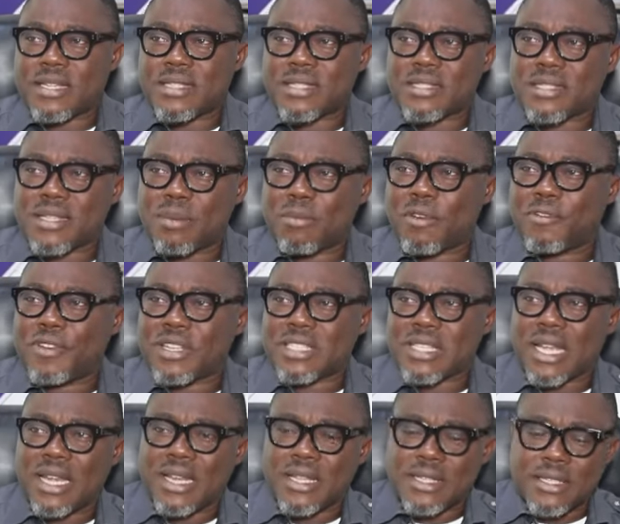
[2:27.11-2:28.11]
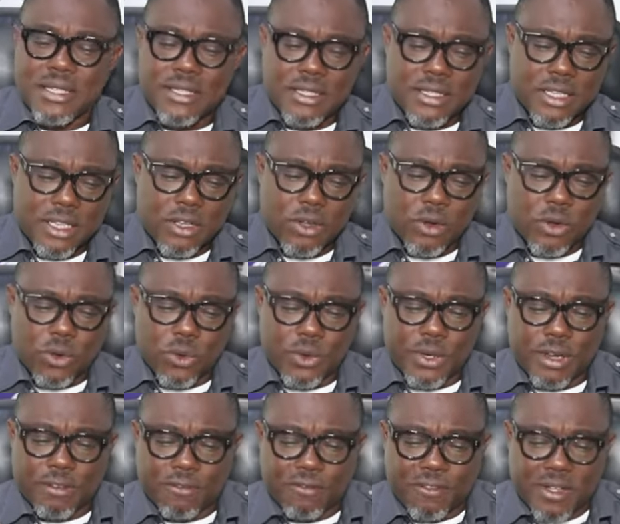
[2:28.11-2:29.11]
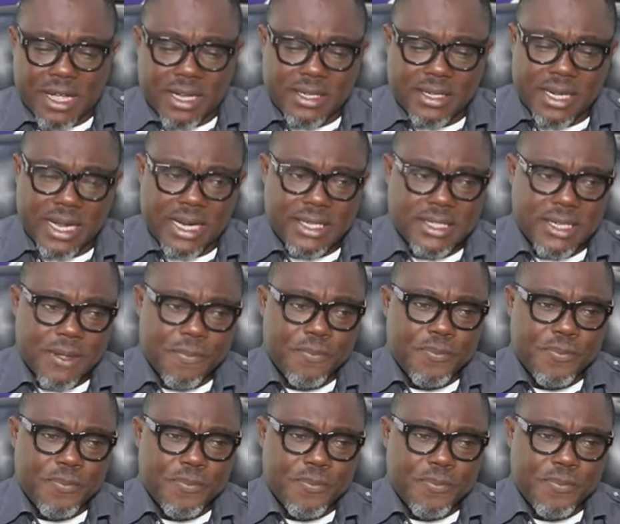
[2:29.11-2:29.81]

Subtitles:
Some of the challenges include the fact that